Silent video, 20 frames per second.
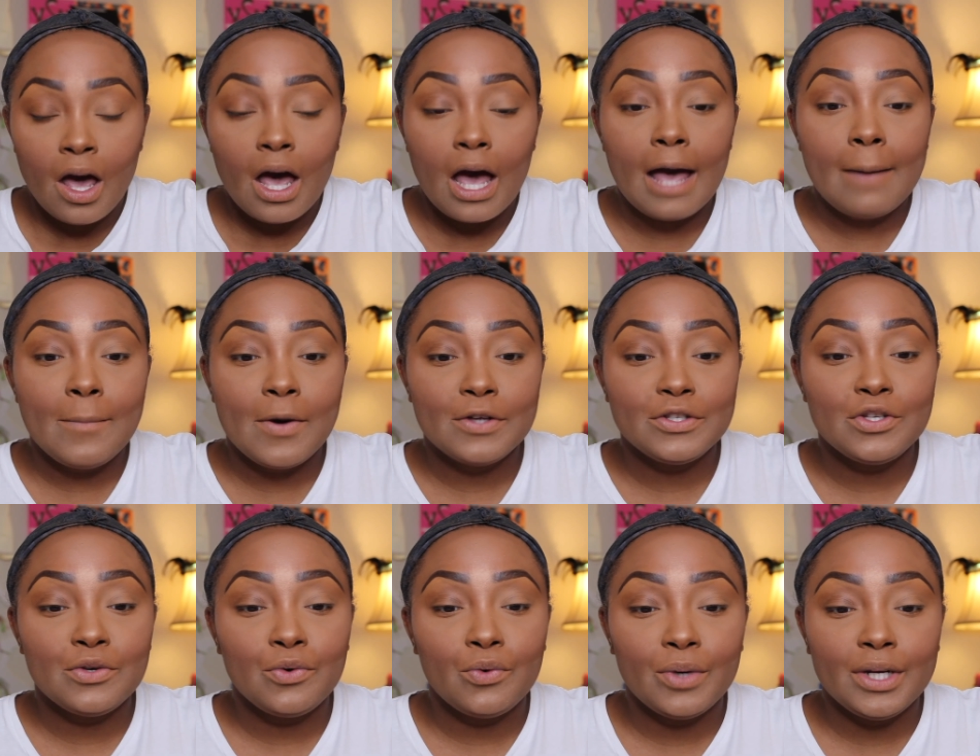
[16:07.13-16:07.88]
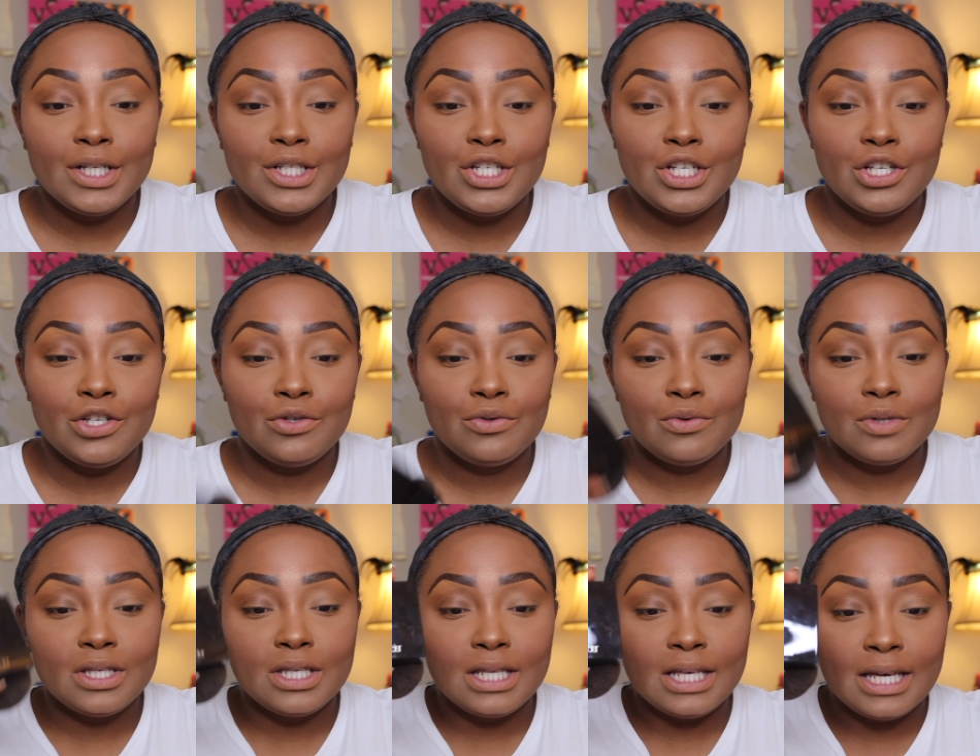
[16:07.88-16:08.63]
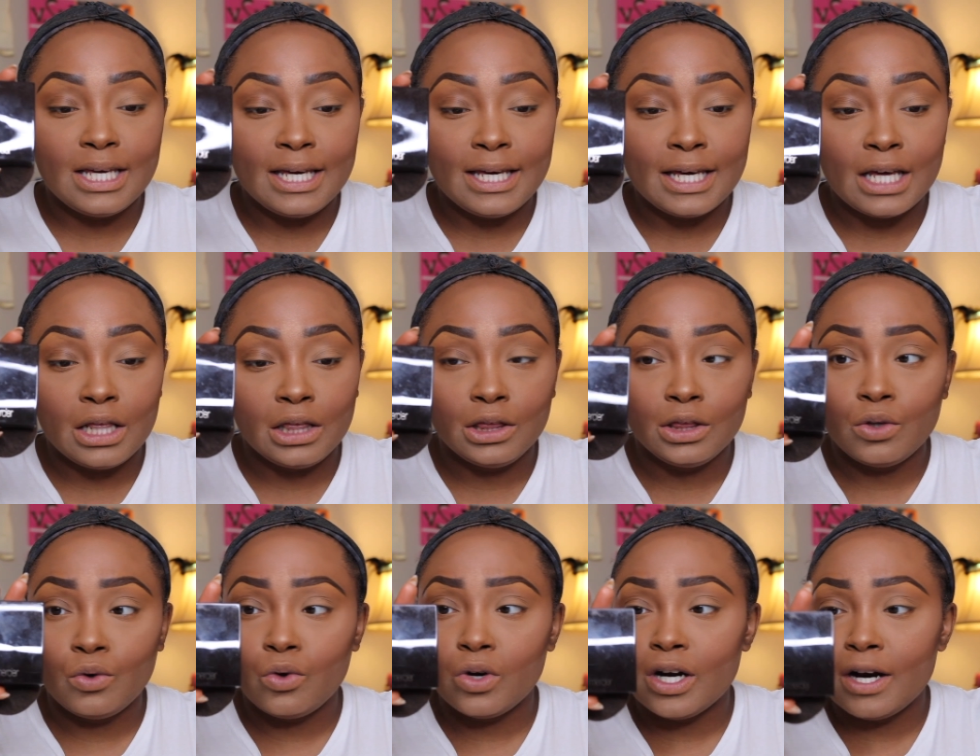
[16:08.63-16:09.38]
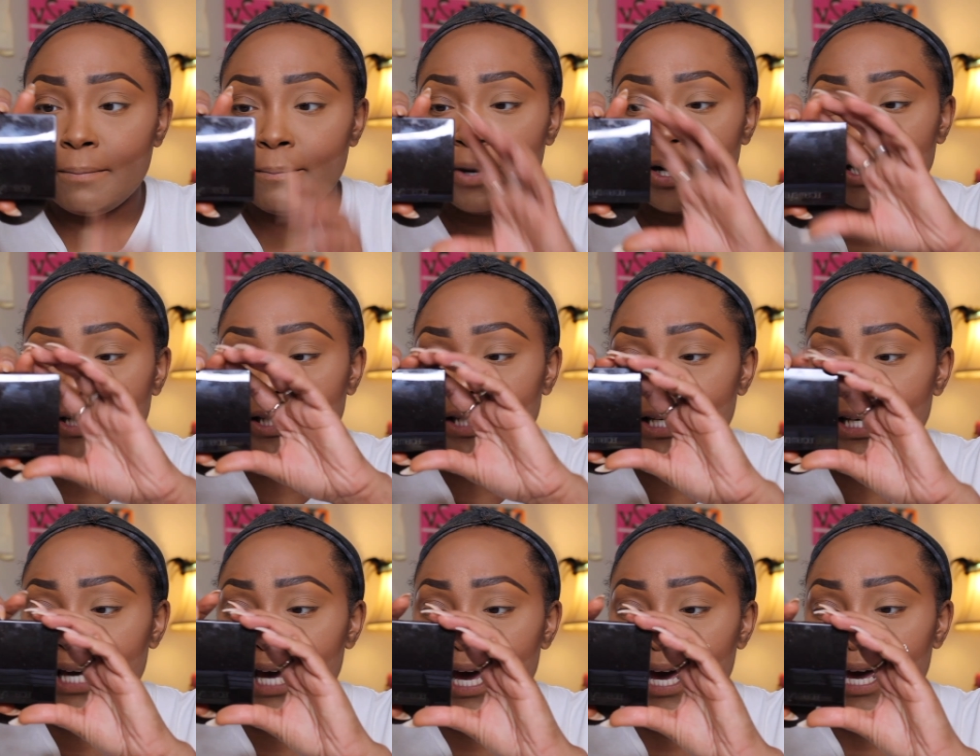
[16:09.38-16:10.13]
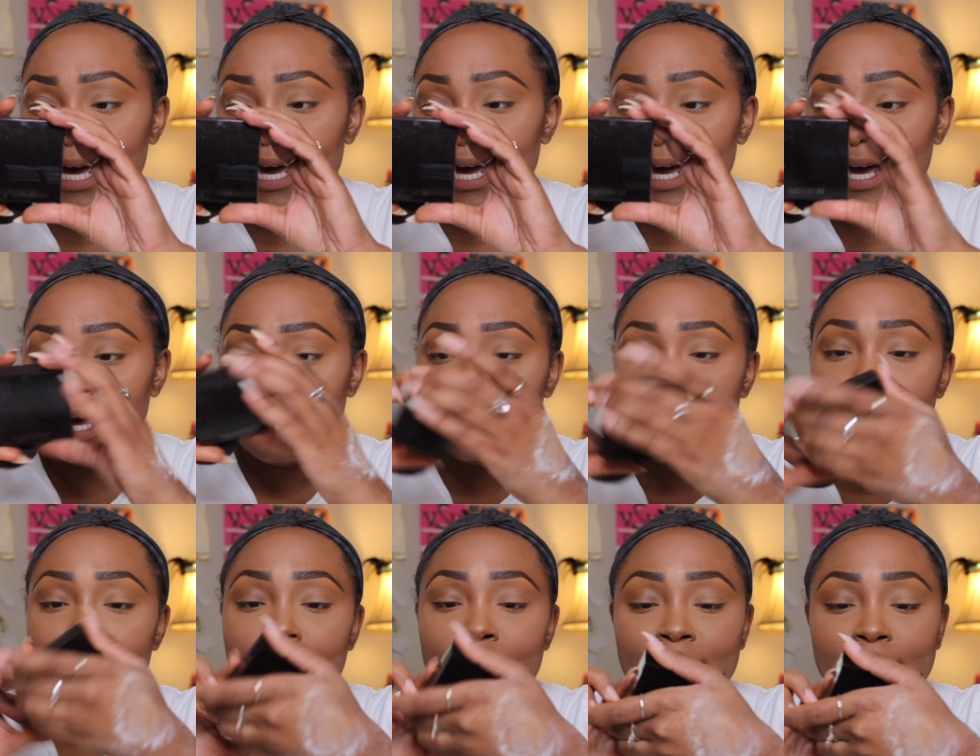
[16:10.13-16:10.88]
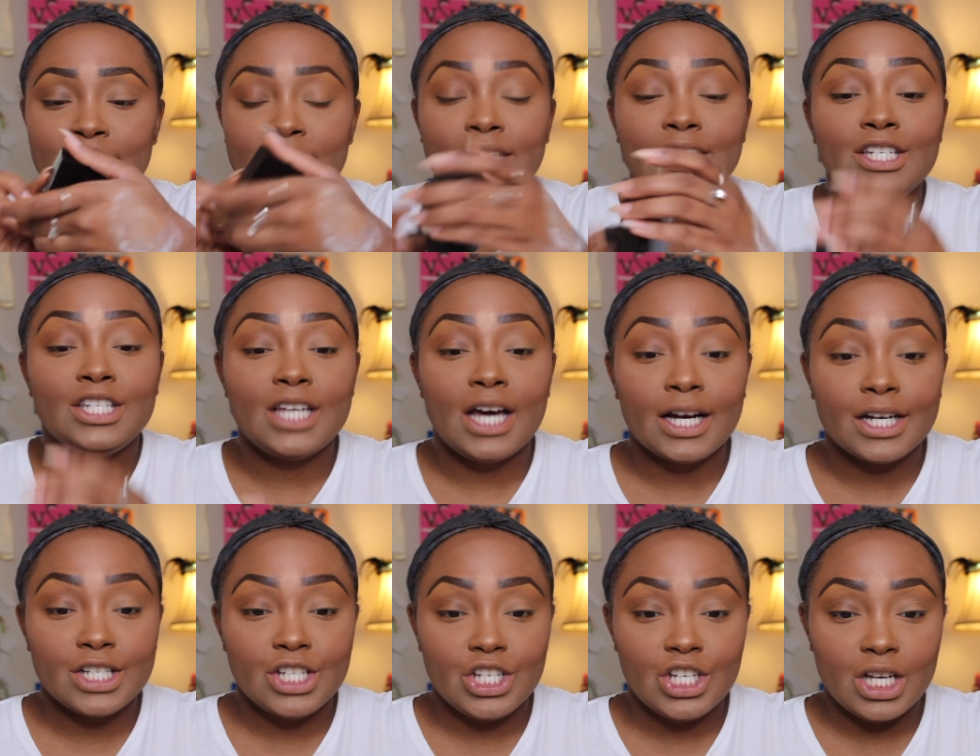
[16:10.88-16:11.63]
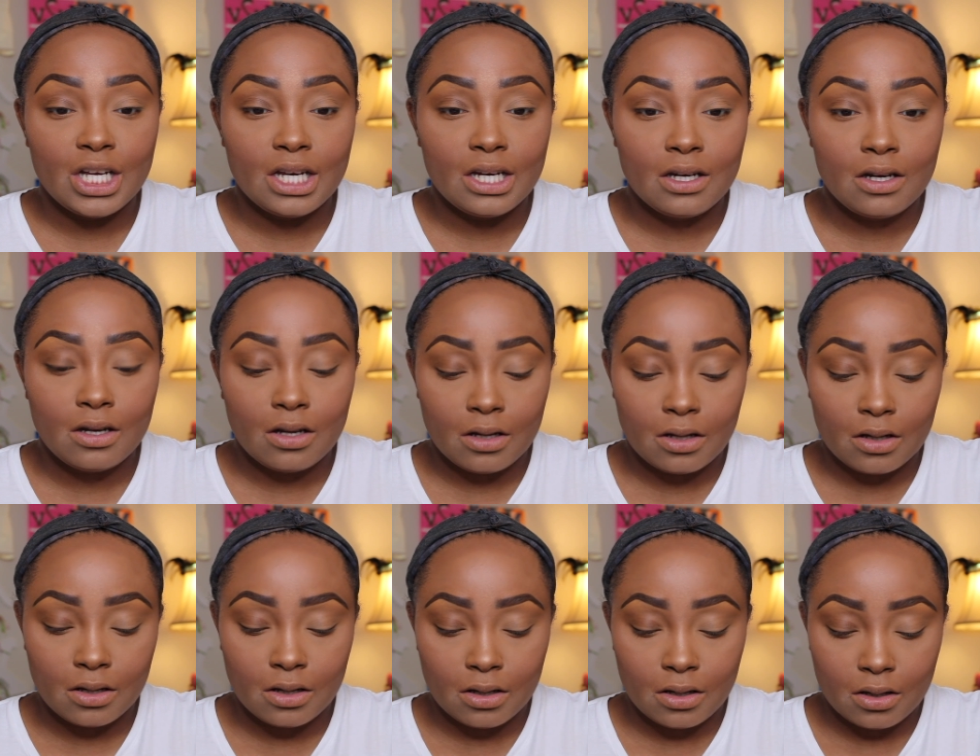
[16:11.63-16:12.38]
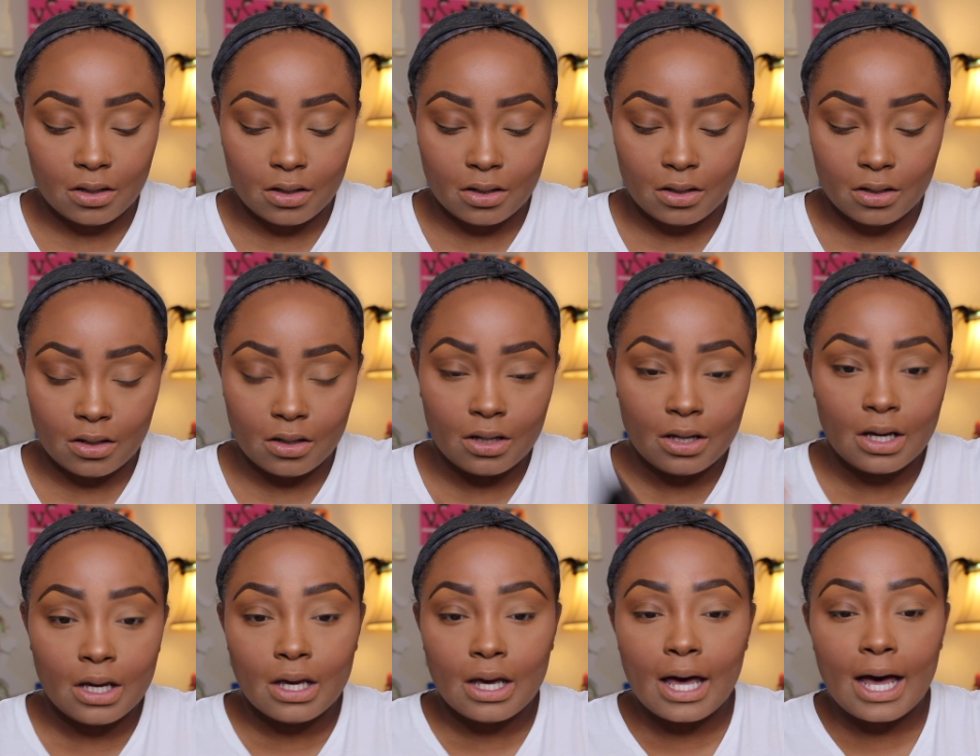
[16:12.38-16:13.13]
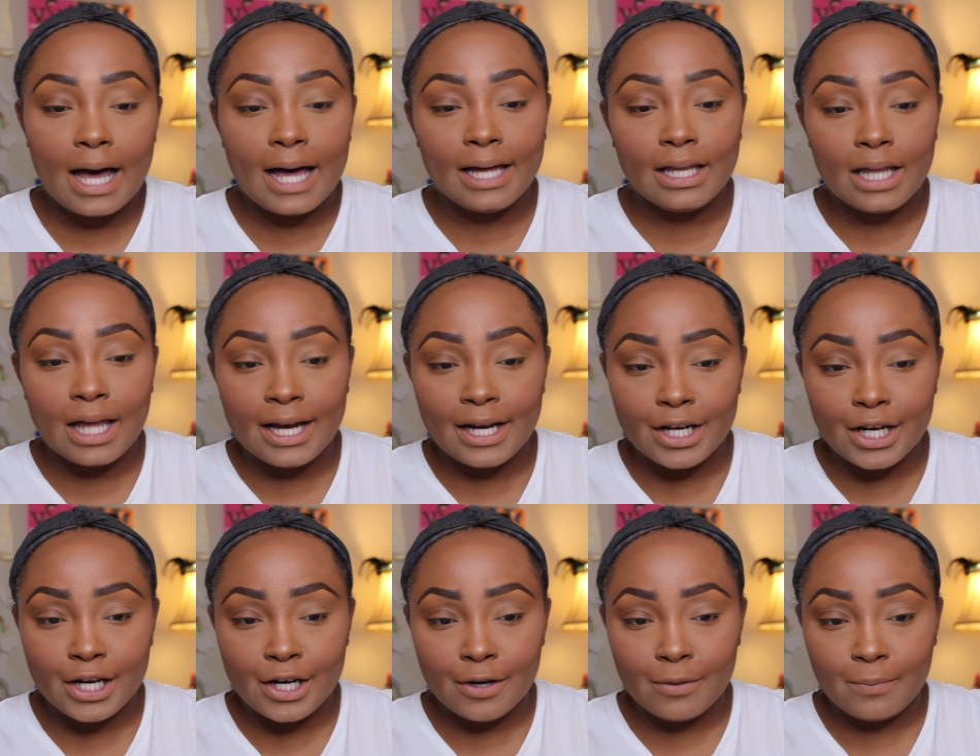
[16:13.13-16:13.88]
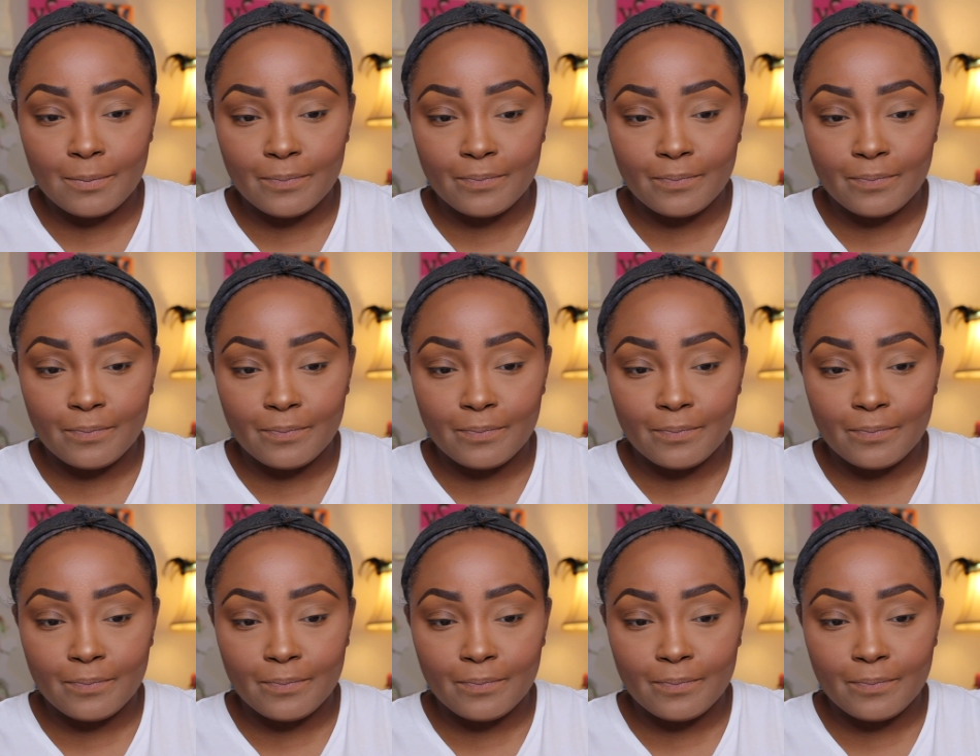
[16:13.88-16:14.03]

I'm also going to use the Mercier Seduction highlighter.